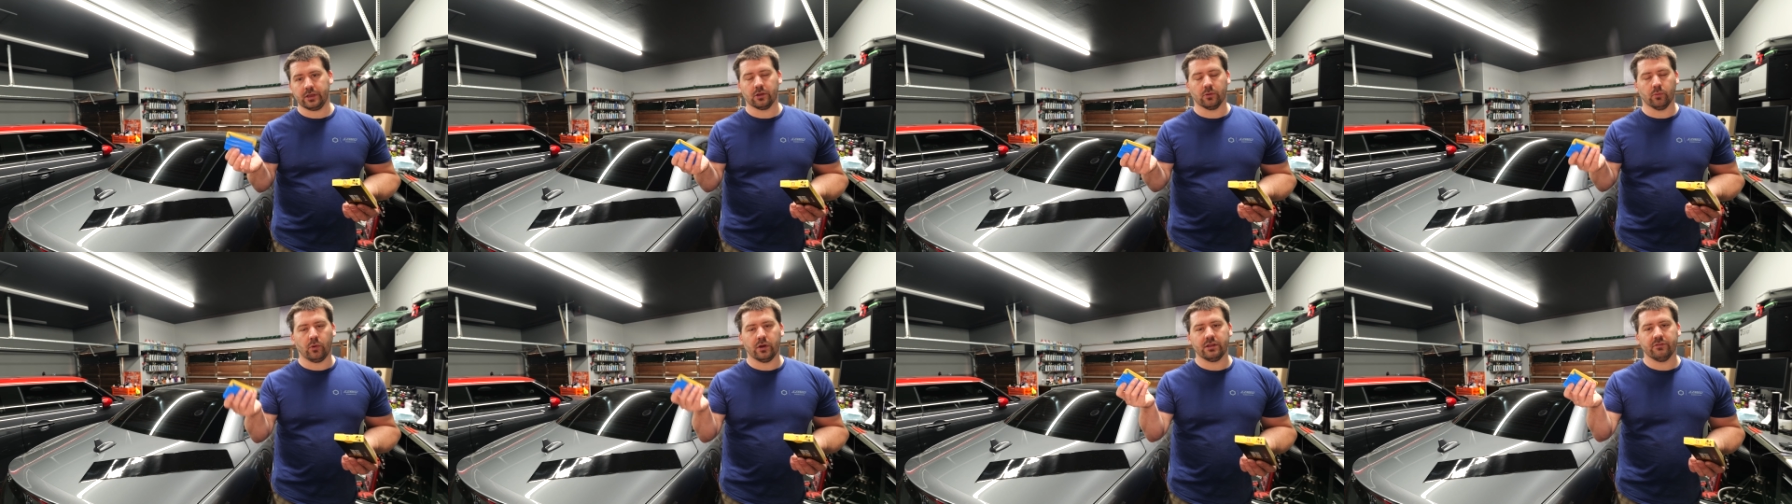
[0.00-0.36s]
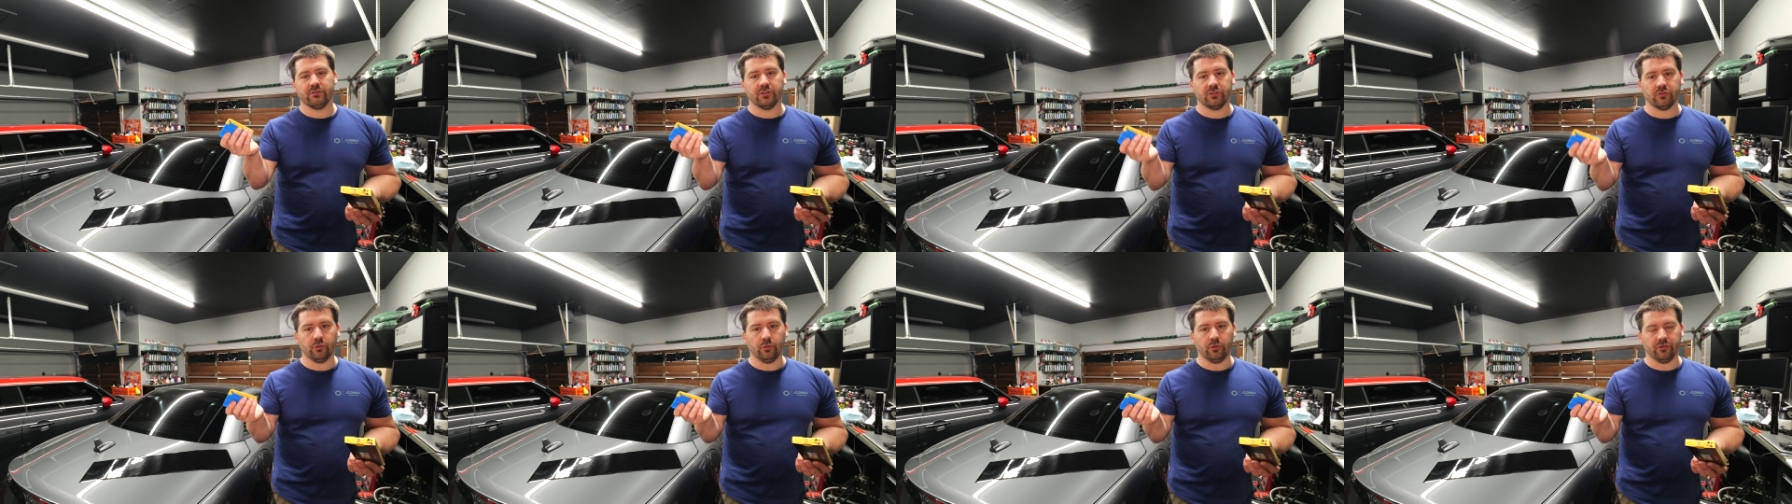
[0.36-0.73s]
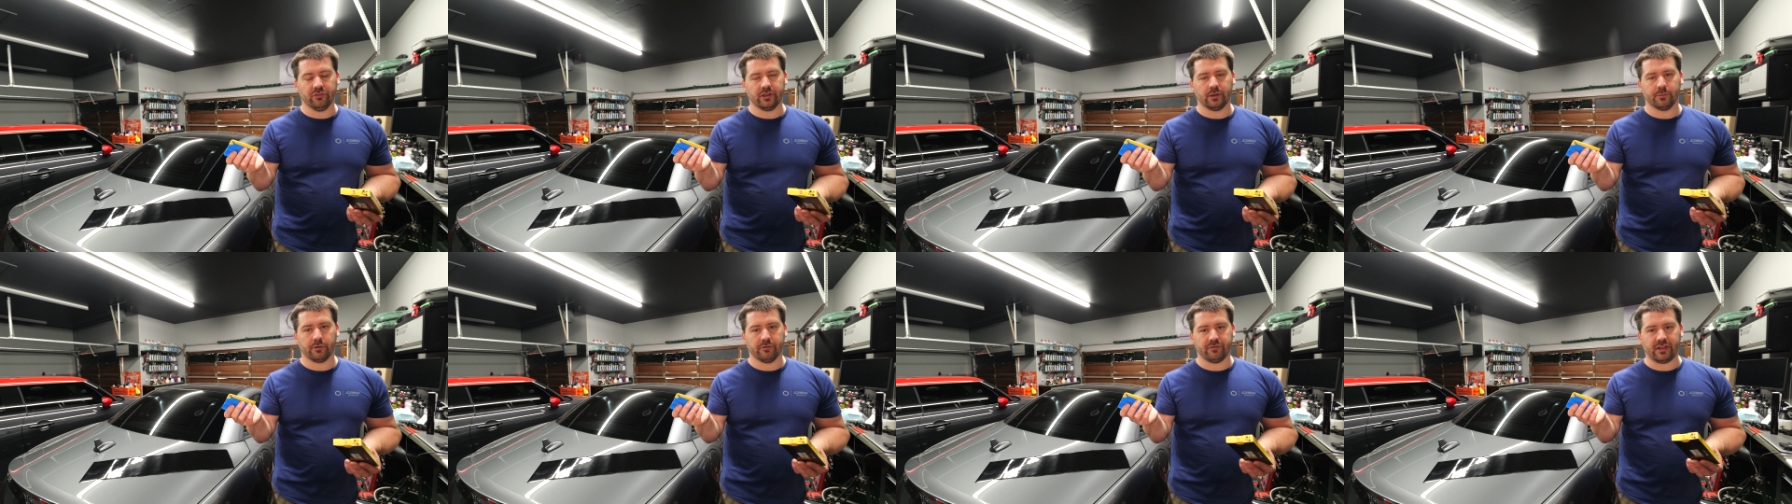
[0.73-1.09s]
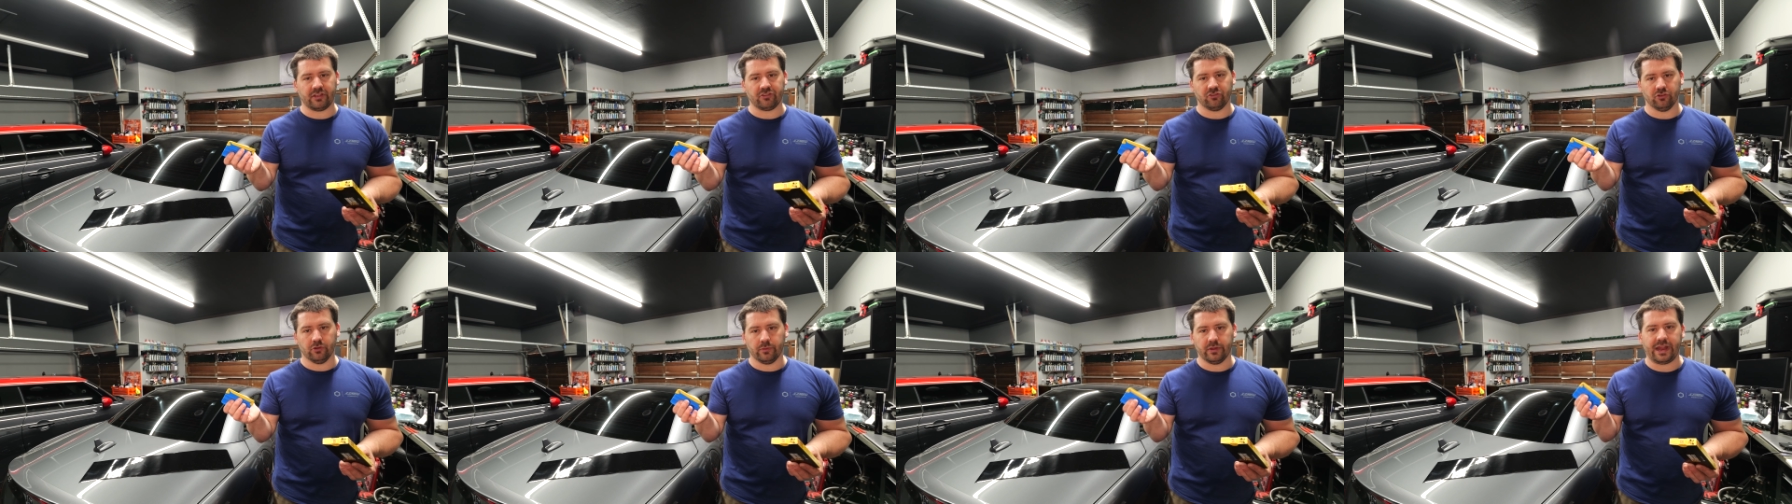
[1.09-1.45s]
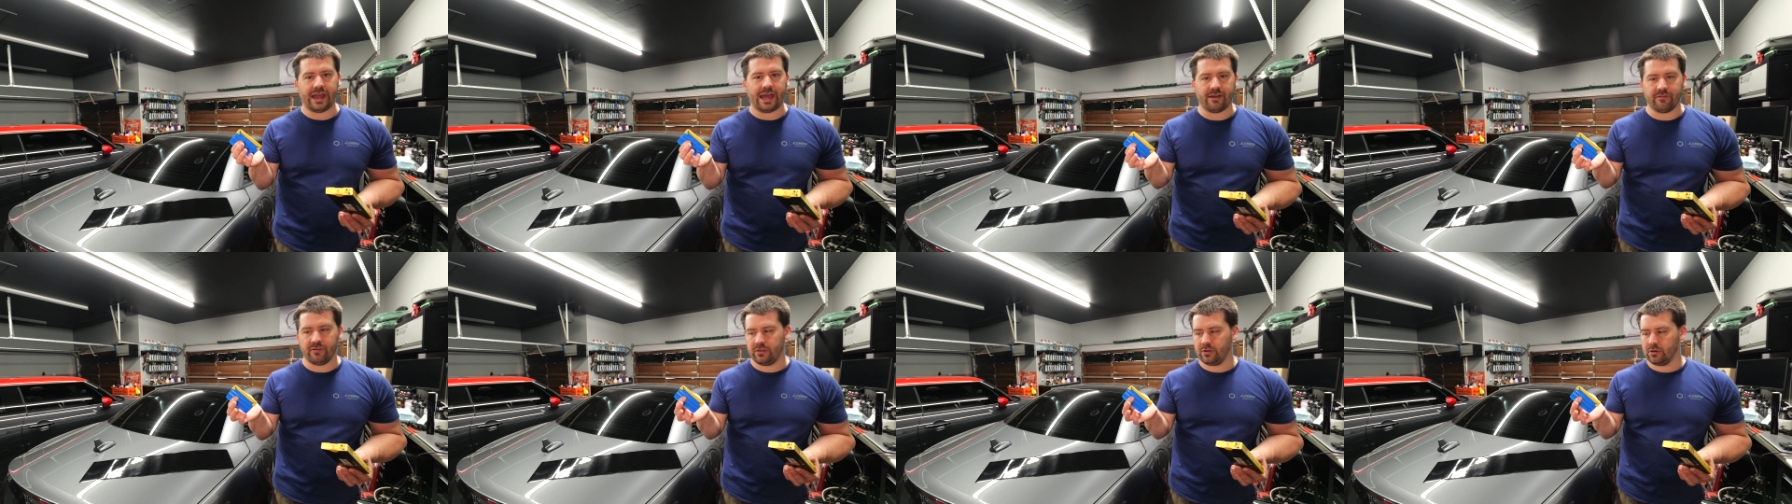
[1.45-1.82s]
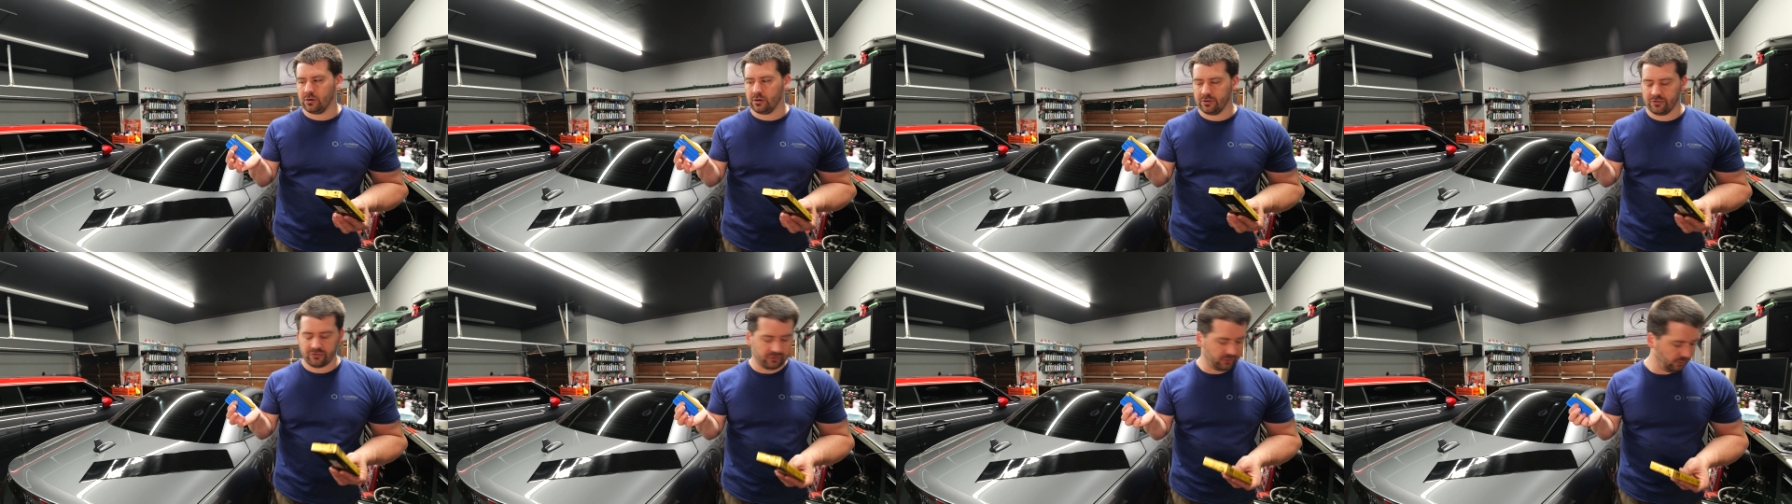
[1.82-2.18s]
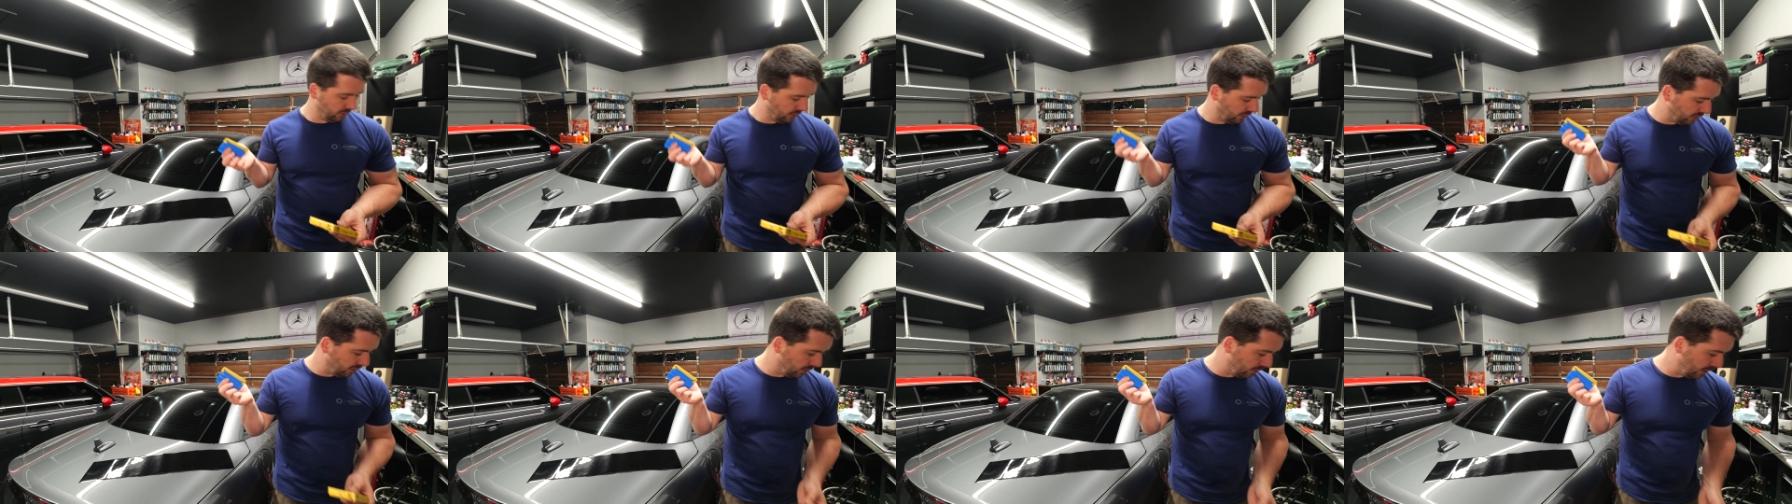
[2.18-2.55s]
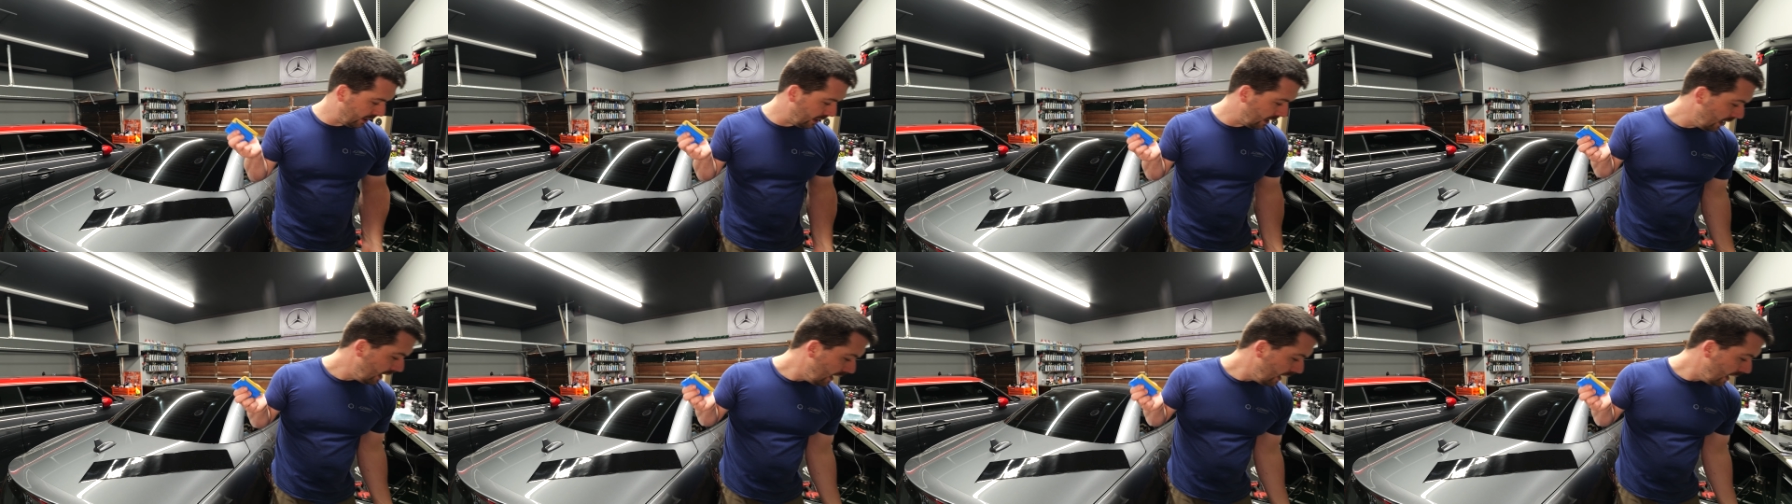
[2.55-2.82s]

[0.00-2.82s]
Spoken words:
or one of the tools that a professional would have in their arsenal to do it.